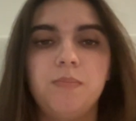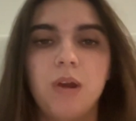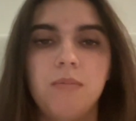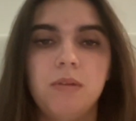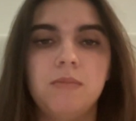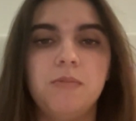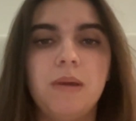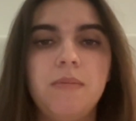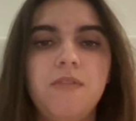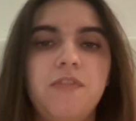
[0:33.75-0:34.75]
problems
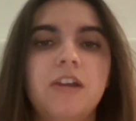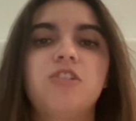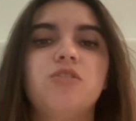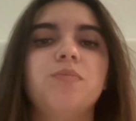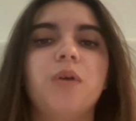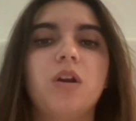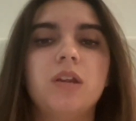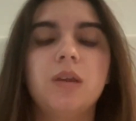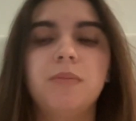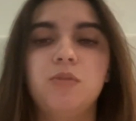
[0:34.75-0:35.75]
might be fixed through
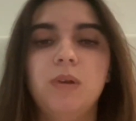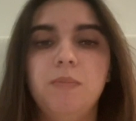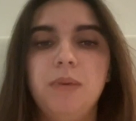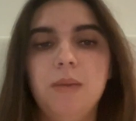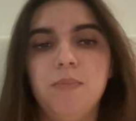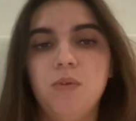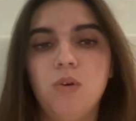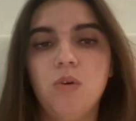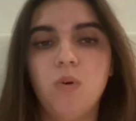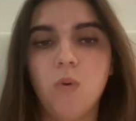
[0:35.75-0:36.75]
bargaining between people